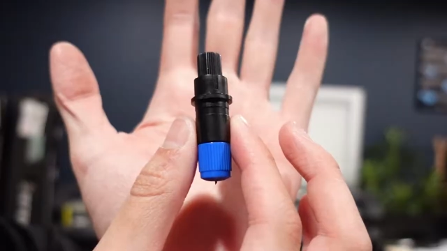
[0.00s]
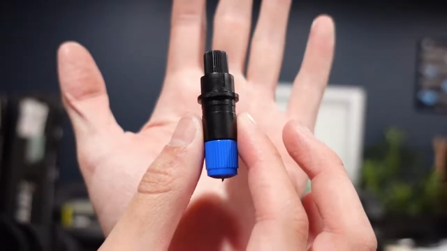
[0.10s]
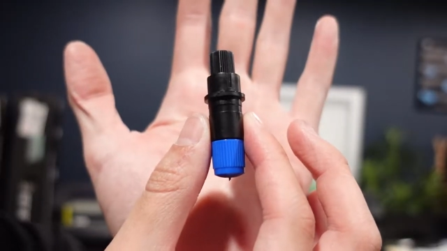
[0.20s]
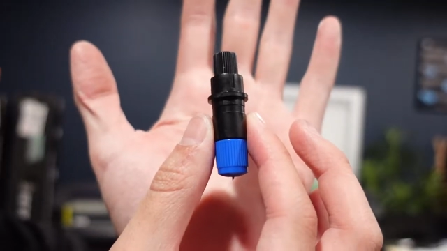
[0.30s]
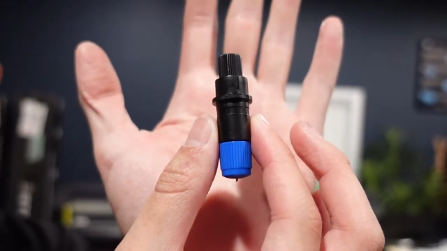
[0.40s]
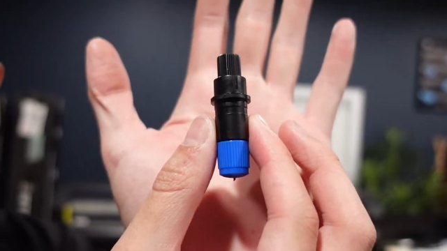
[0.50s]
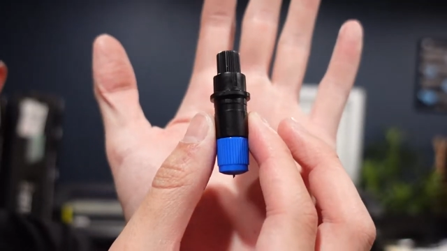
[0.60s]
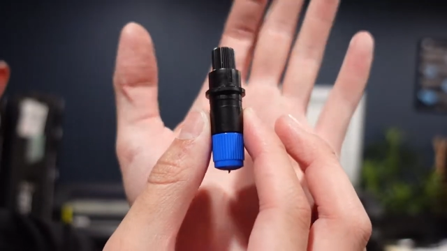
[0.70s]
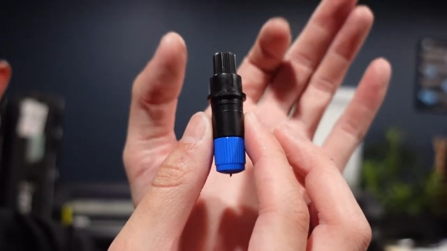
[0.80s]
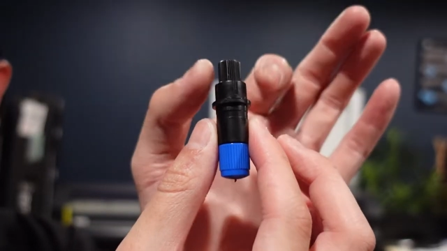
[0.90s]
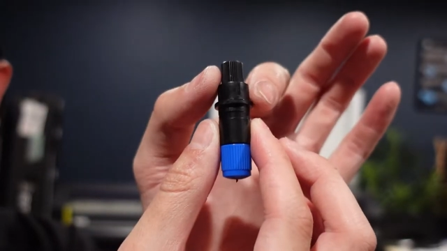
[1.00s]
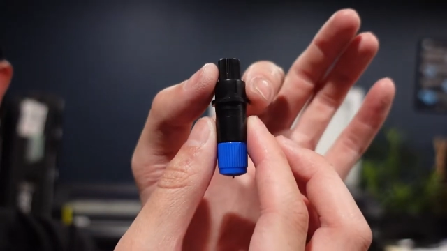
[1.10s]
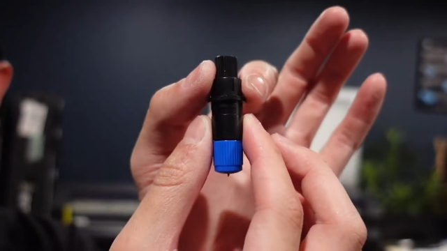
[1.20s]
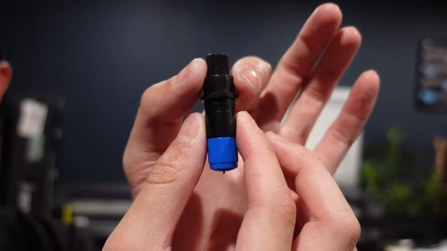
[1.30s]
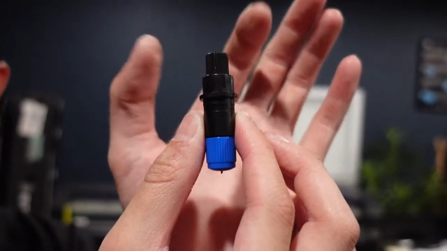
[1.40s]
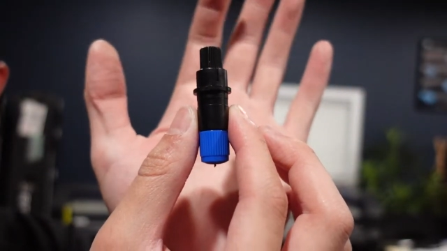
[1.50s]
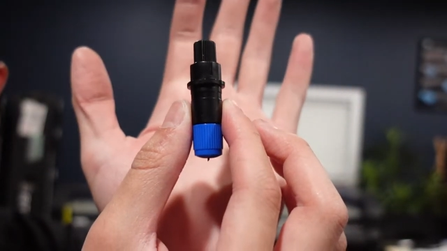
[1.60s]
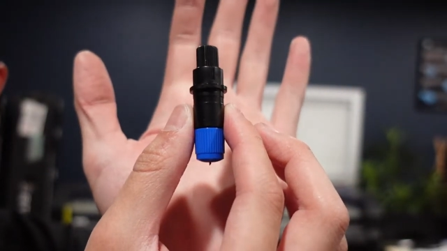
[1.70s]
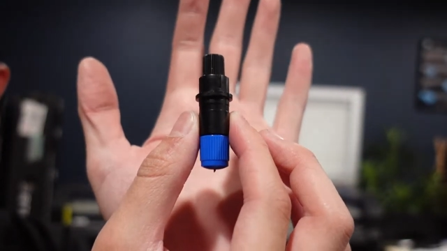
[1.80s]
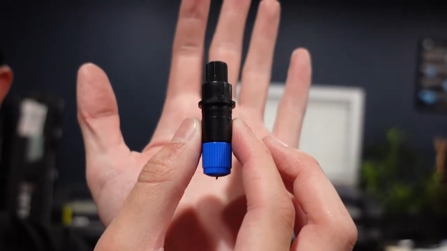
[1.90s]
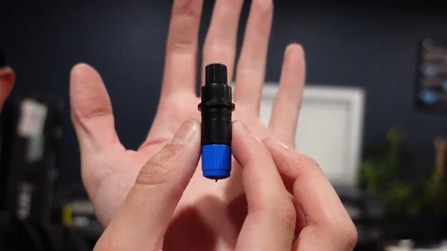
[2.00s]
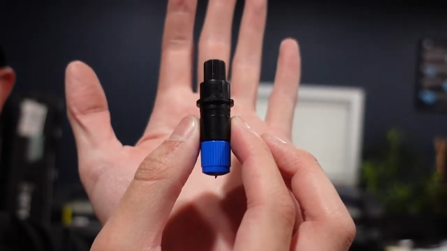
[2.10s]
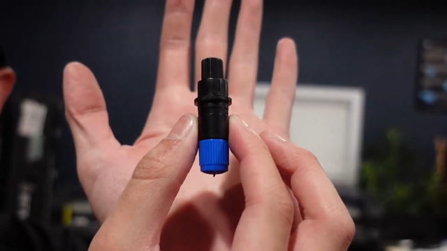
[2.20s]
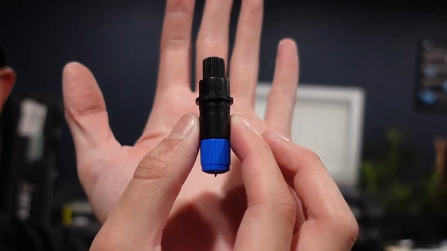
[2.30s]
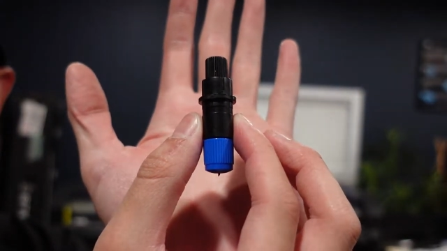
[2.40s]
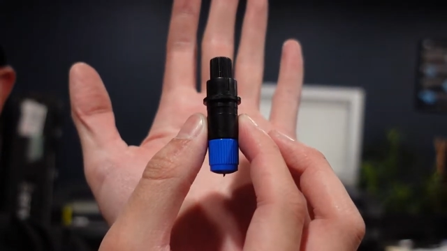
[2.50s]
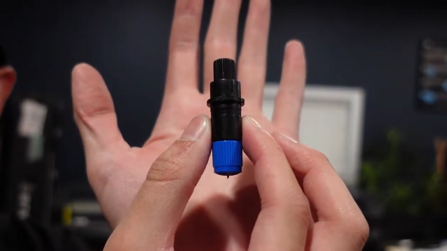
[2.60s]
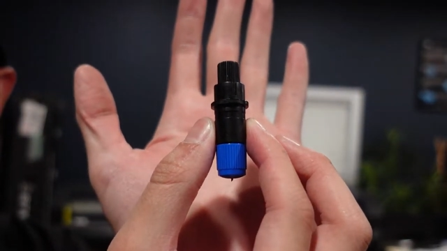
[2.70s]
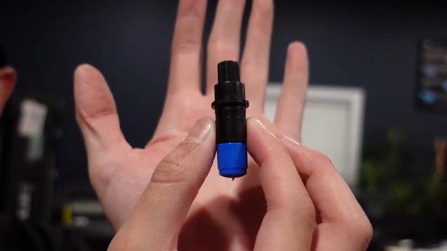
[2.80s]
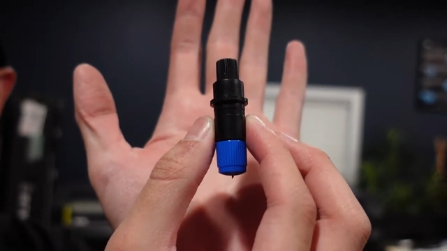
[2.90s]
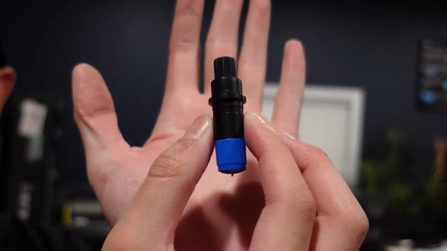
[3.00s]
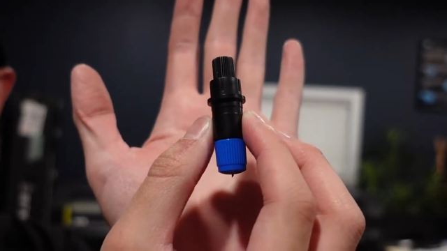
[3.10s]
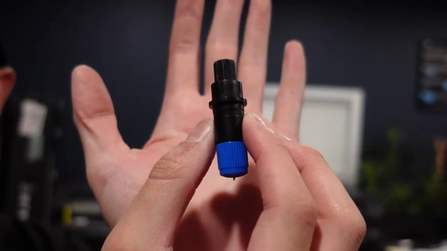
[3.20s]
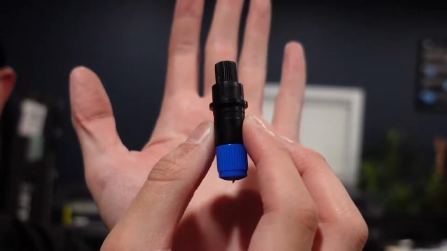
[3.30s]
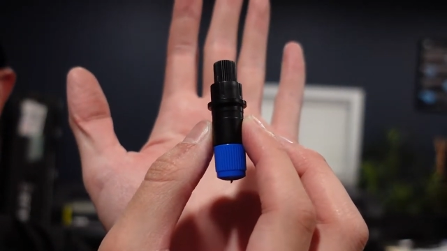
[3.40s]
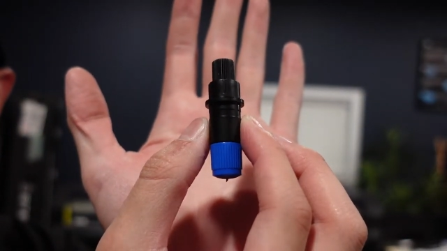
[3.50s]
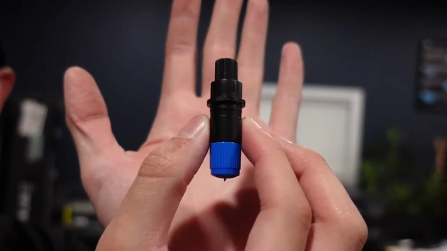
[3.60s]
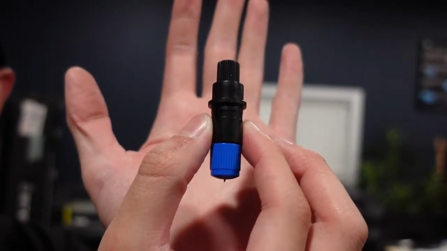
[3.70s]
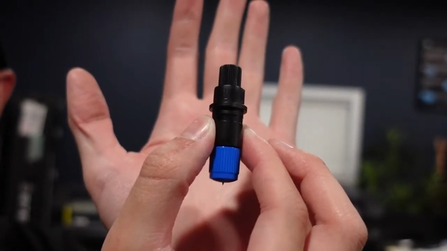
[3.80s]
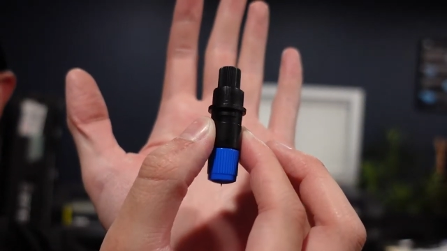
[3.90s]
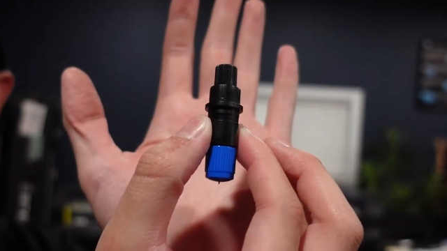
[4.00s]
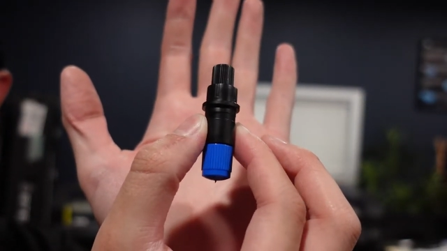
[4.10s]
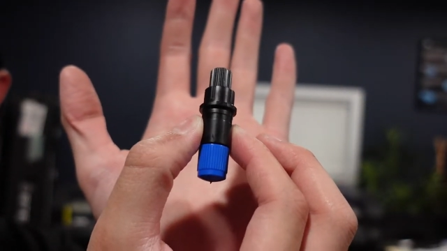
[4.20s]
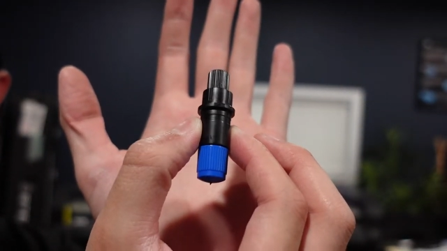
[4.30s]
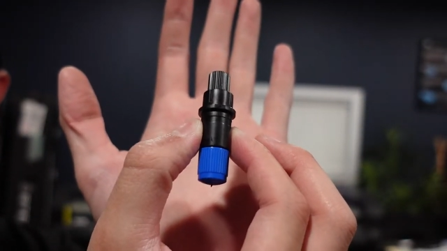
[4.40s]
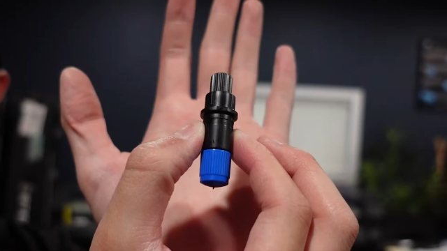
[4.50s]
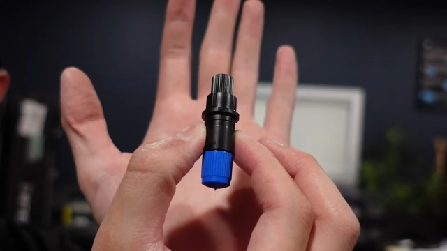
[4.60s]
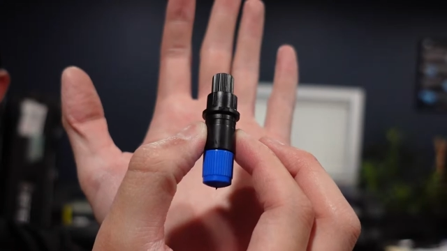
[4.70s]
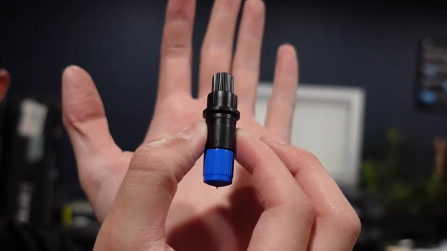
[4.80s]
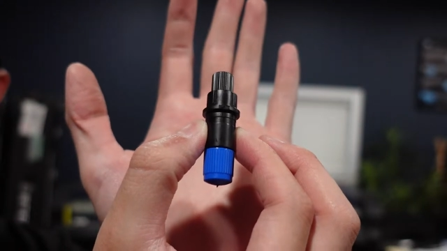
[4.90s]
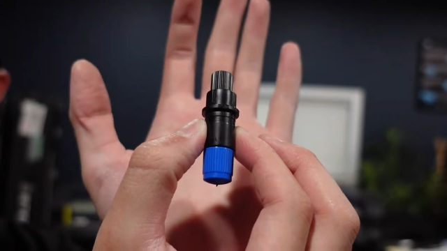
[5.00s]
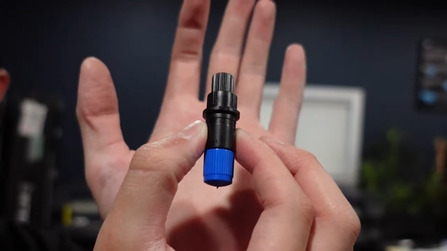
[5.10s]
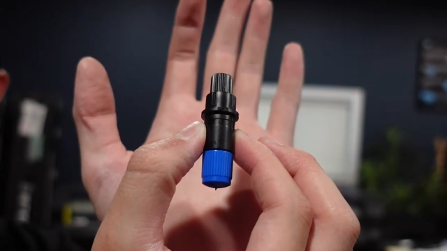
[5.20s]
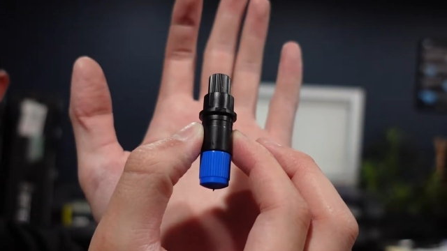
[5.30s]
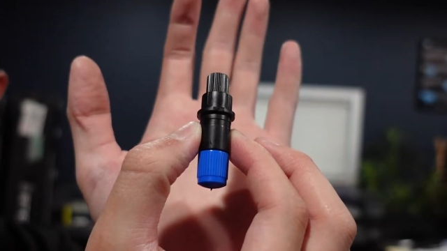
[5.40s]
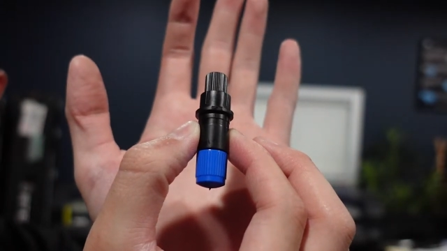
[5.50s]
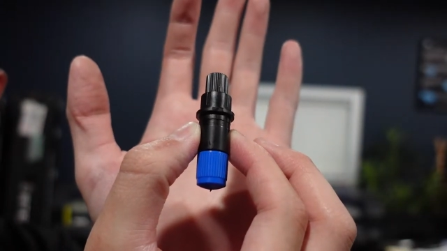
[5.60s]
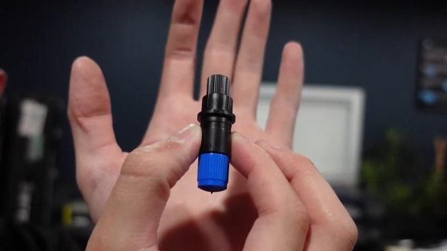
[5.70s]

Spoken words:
No face is visible, so there are no lips to read.